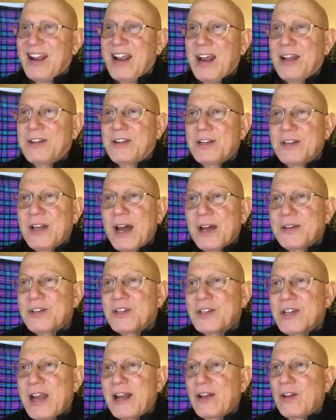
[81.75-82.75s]
It did not
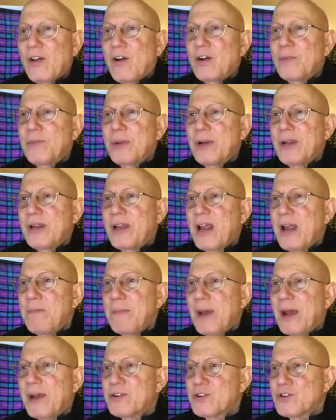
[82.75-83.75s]
stay long, but it came
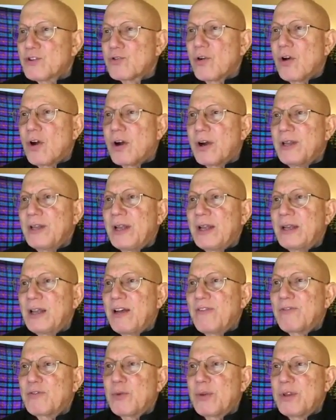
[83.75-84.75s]
back strong and then
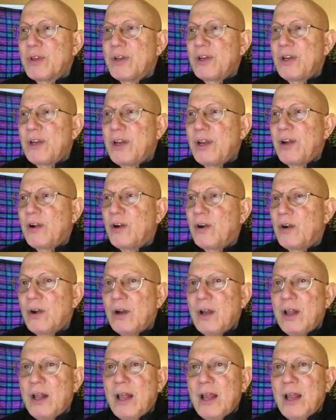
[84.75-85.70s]
left within a year.